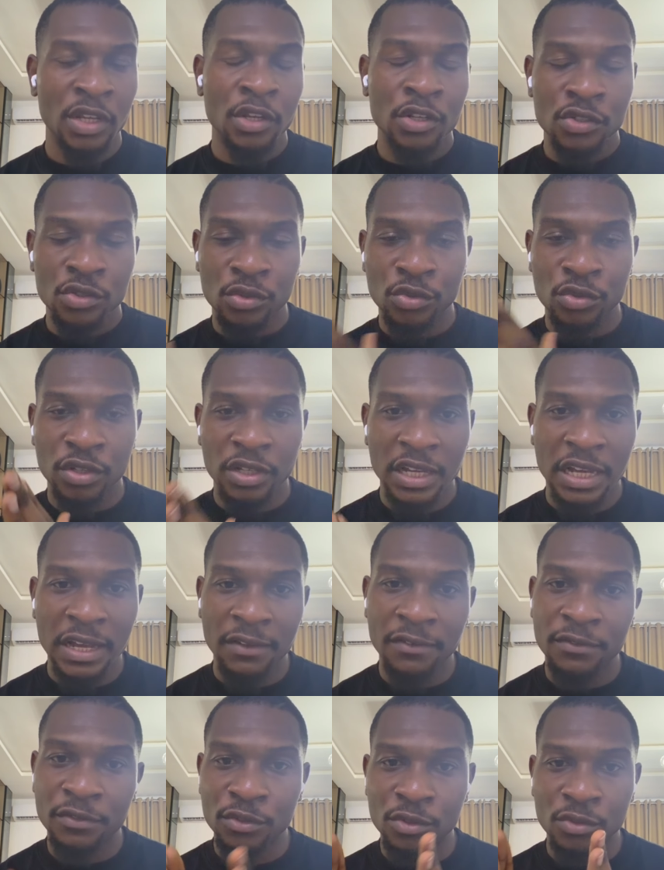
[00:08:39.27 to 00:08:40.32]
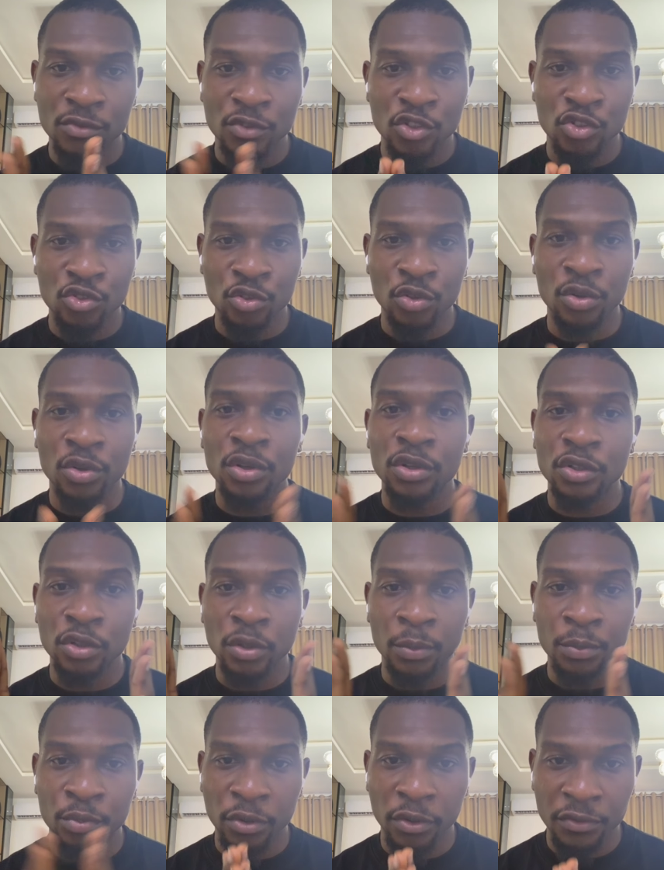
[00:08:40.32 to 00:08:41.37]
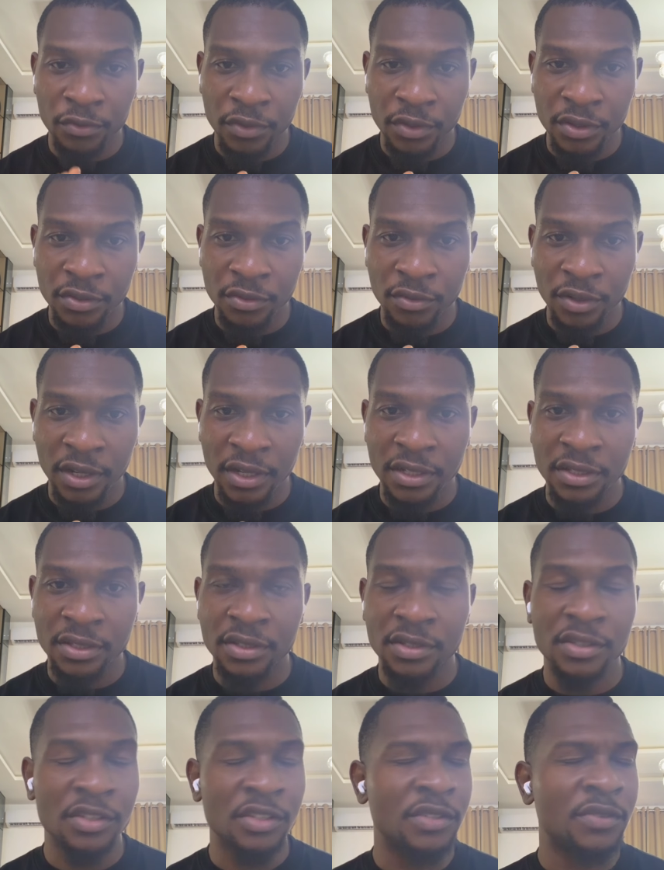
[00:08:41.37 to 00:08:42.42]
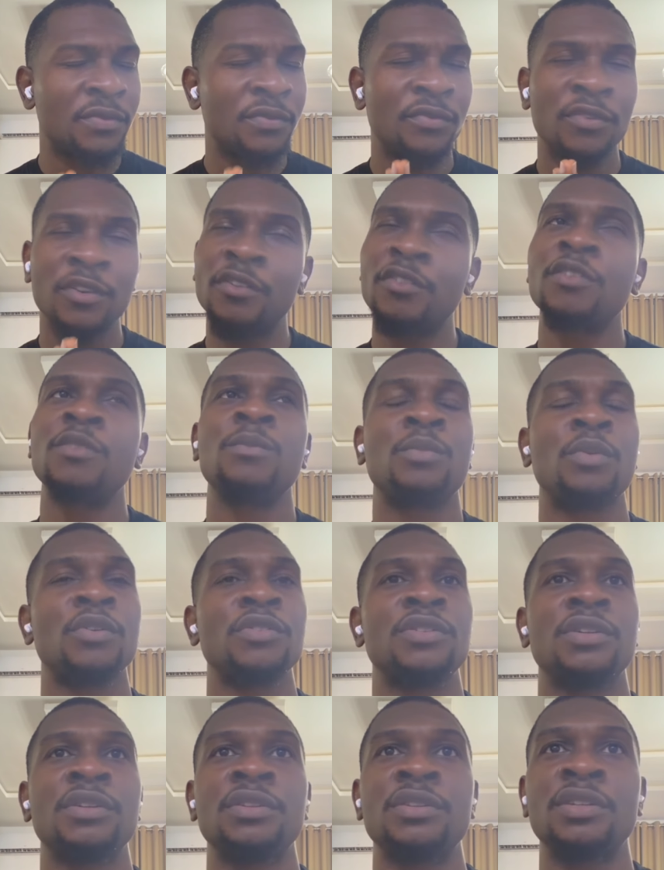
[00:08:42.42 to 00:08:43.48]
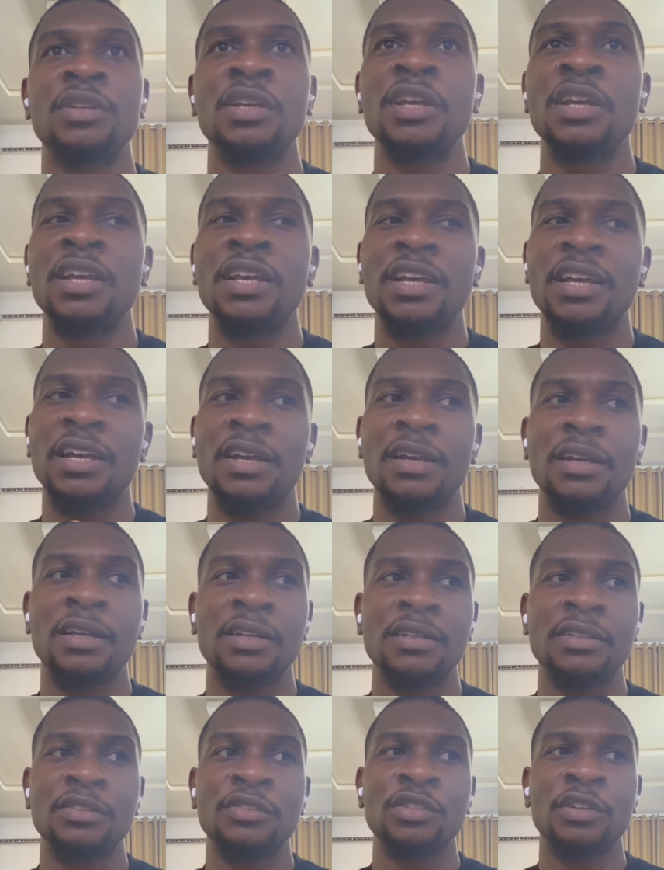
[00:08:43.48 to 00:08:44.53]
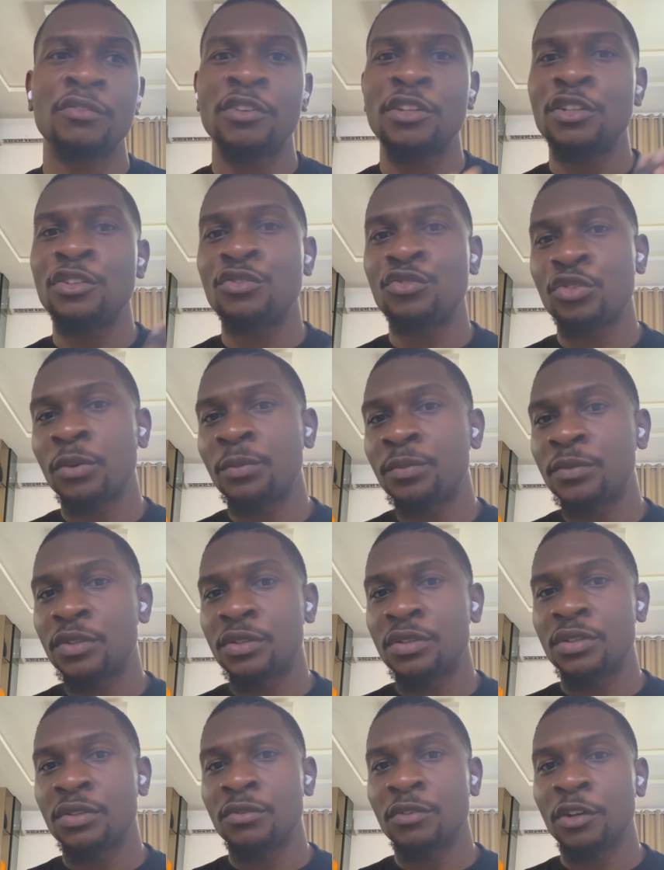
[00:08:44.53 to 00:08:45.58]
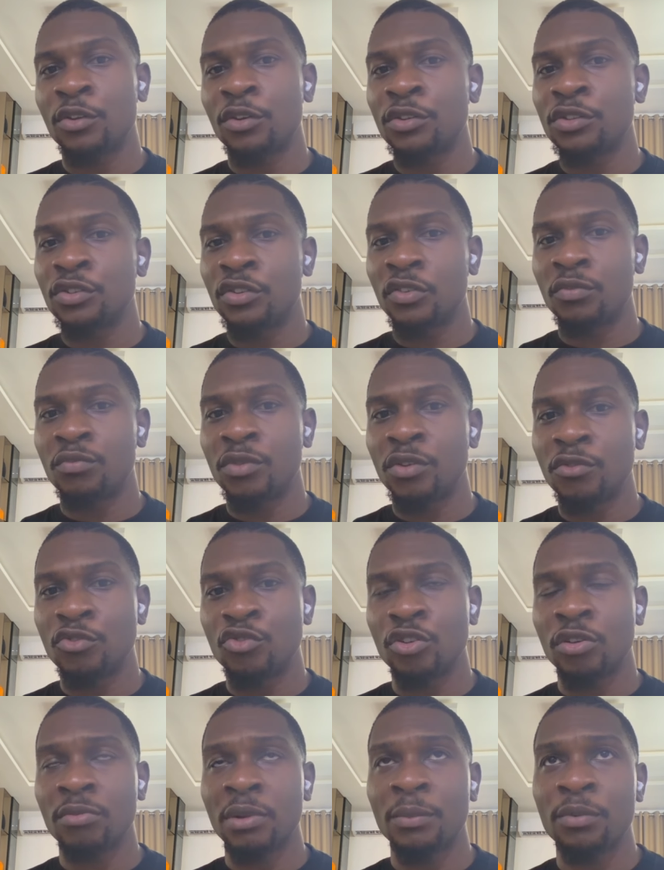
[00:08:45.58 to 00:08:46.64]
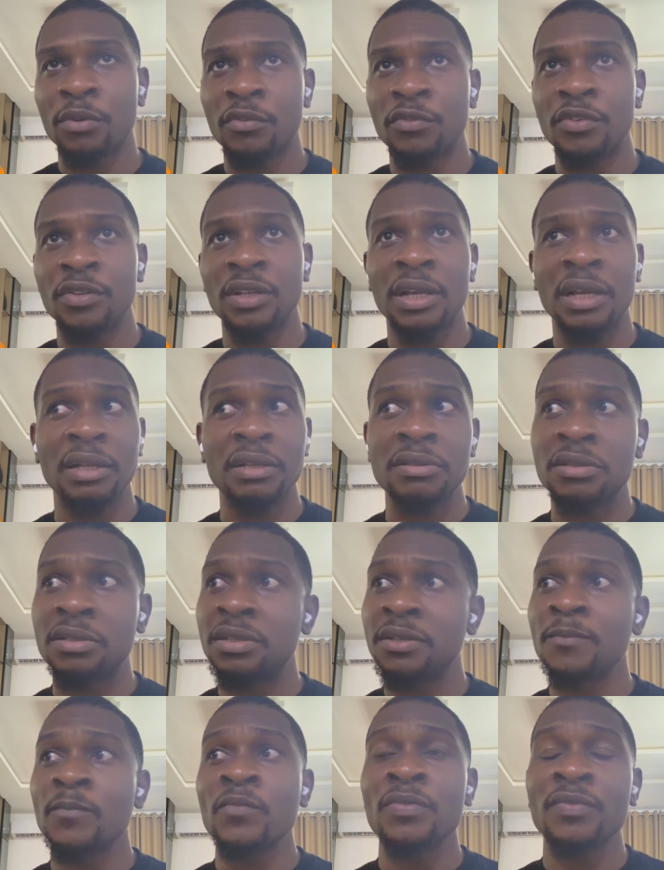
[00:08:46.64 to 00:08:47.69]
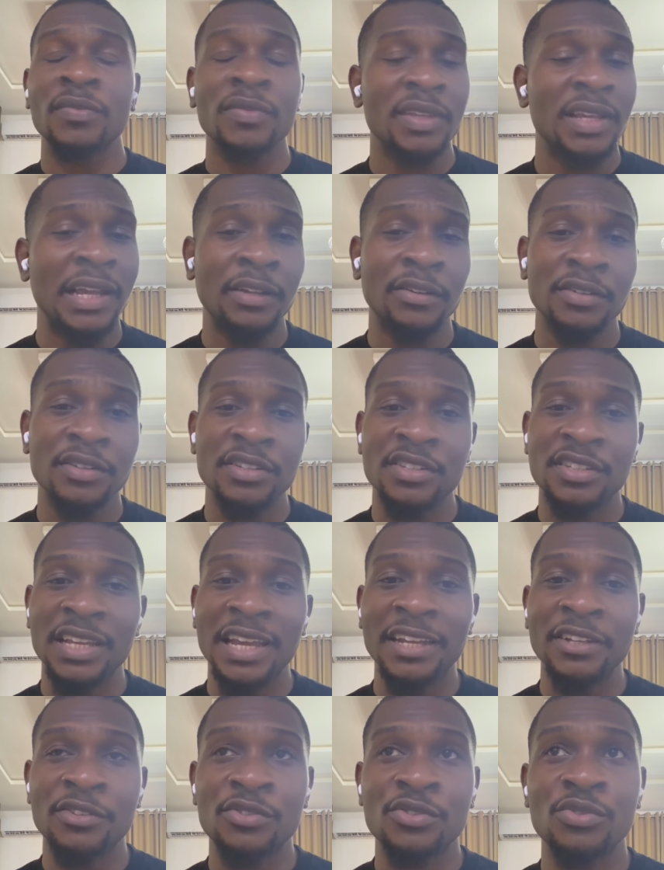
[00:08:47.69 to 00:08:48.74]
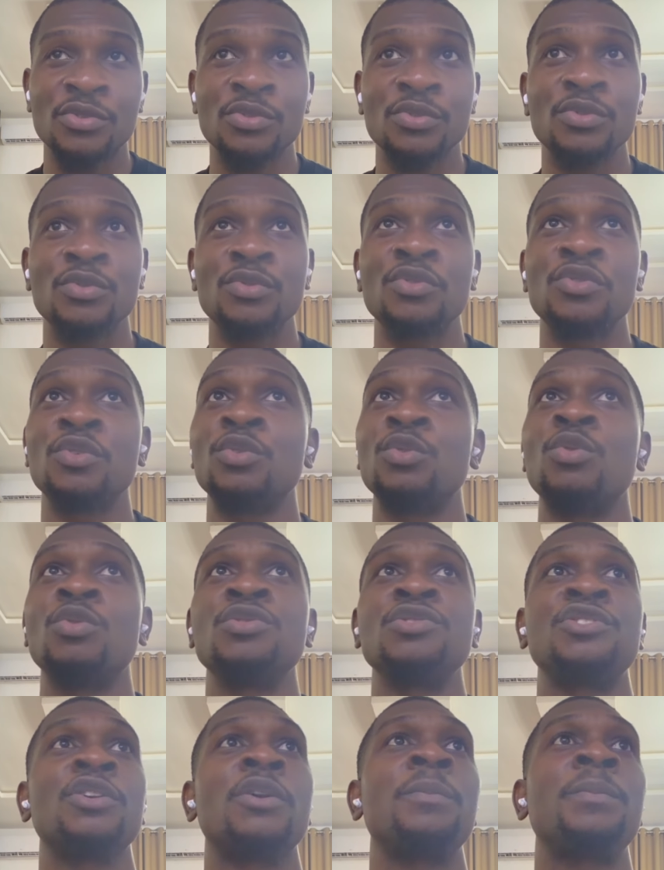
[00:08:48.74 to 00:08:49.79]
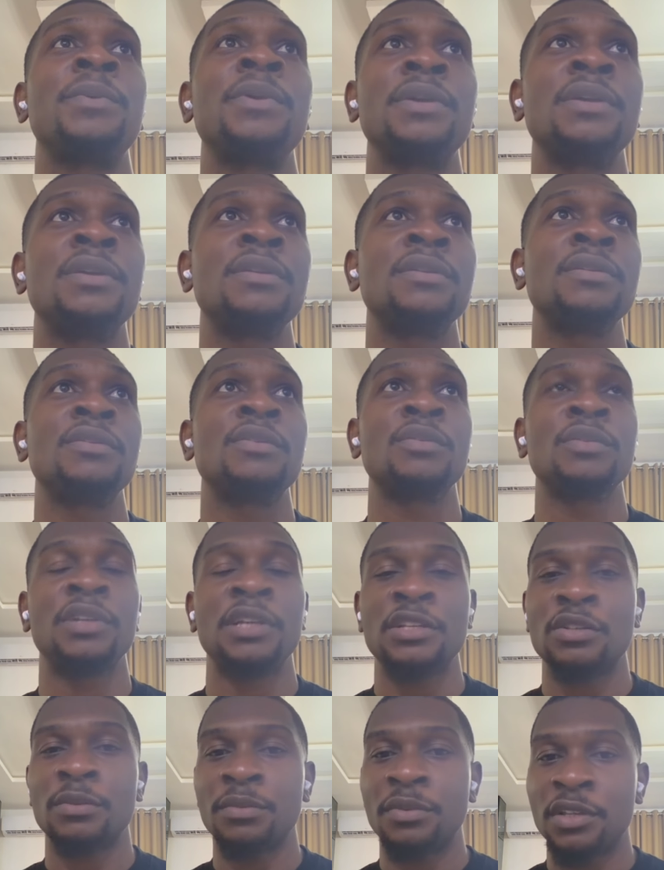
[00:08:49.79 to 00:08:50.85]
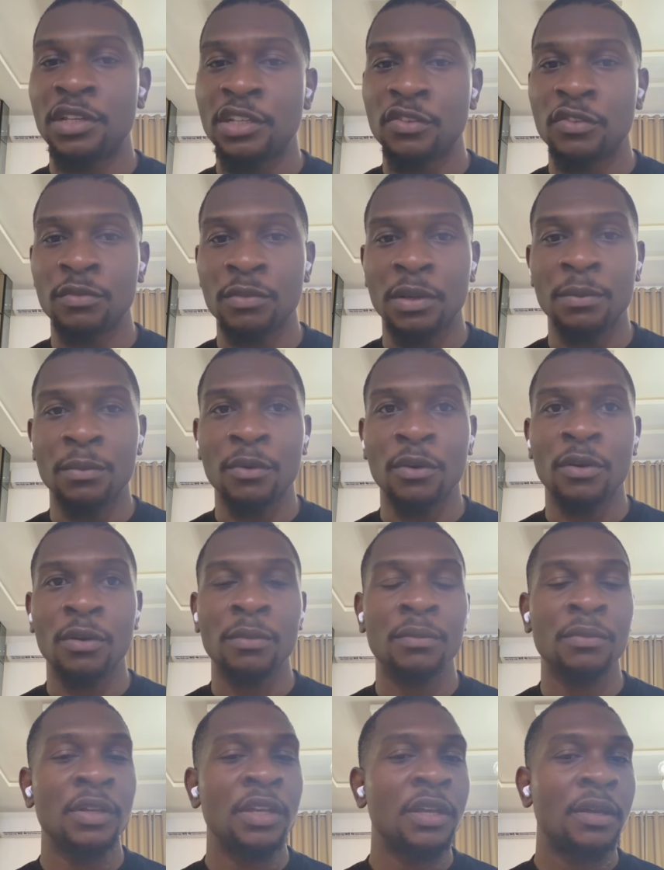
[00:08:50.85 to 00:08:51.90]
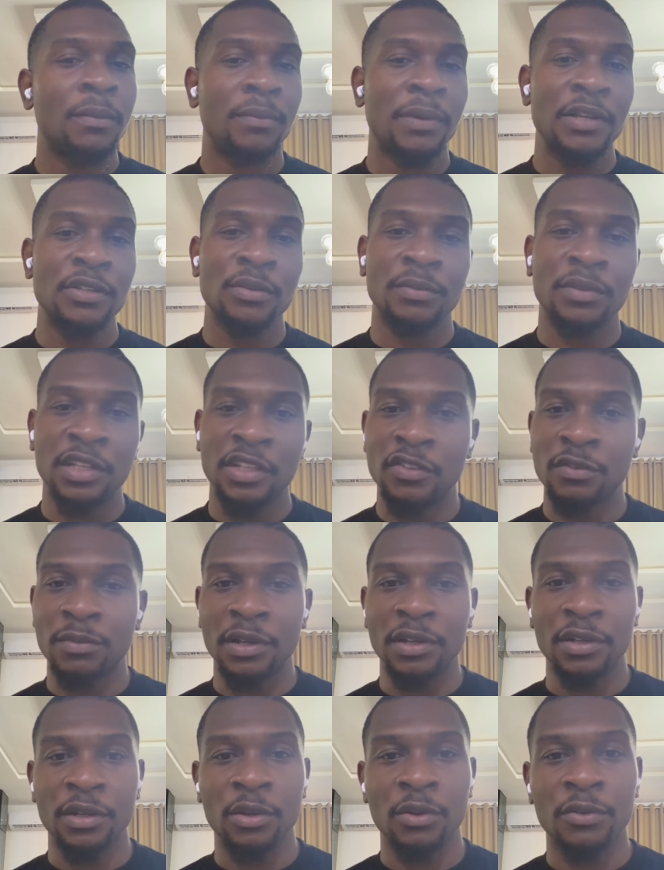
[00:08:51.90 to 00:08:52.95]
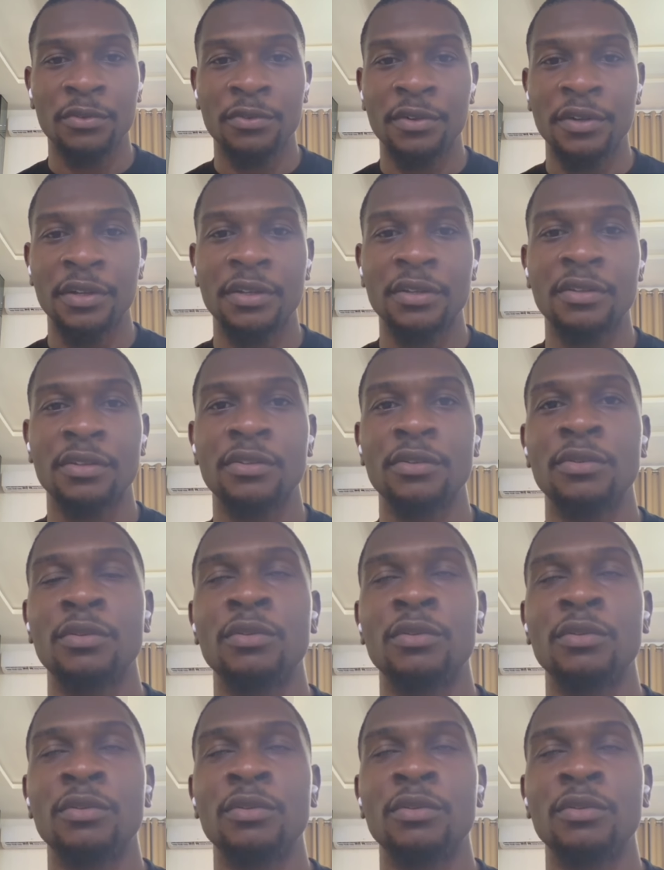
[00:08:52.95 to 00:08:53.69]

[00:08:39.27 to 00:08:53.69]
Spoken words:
So you have to withdraw your profit, right? It's very important. I already dropped the recording of me withdrawing my profit, and I could decide to, go shopping, get some things for my mom, buy some things for my girlfriend,